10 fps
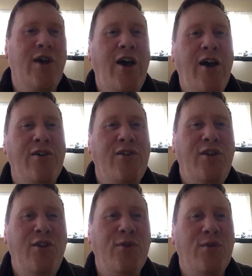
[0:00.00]

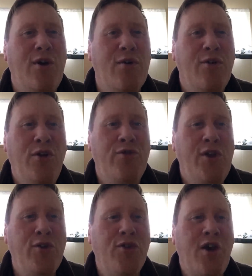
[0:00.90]
your
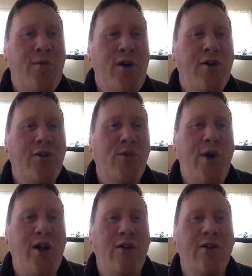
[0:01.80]
views come on as
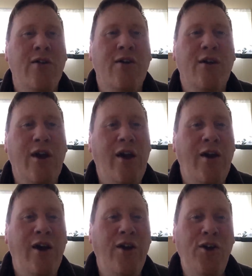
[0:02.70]
well.
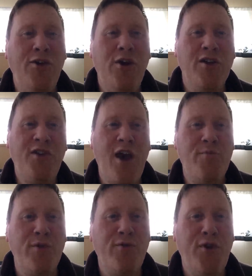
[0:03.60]
I know you're all
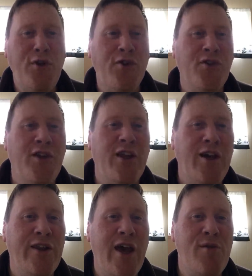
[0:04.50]
typing furiously
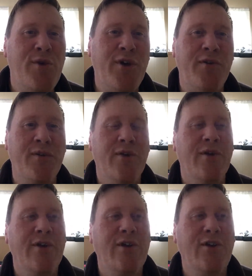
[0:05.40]
right now, but
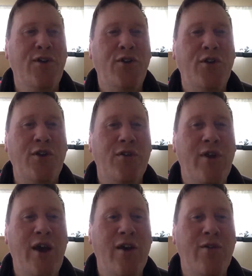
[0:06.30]
you could
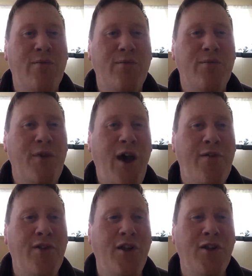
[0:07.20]

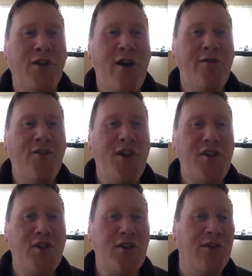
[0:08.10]
have a little
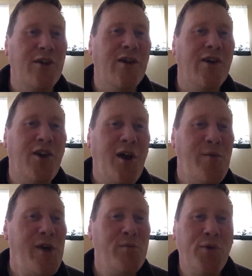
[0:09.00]
conversation. Come
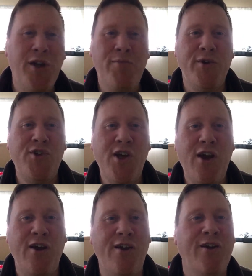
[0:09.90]
in, pull up a
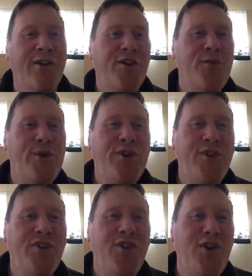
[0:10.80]
chair, come into
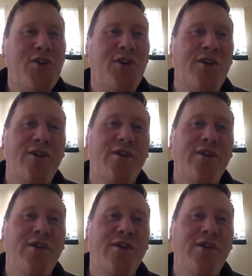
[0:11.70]
the circle.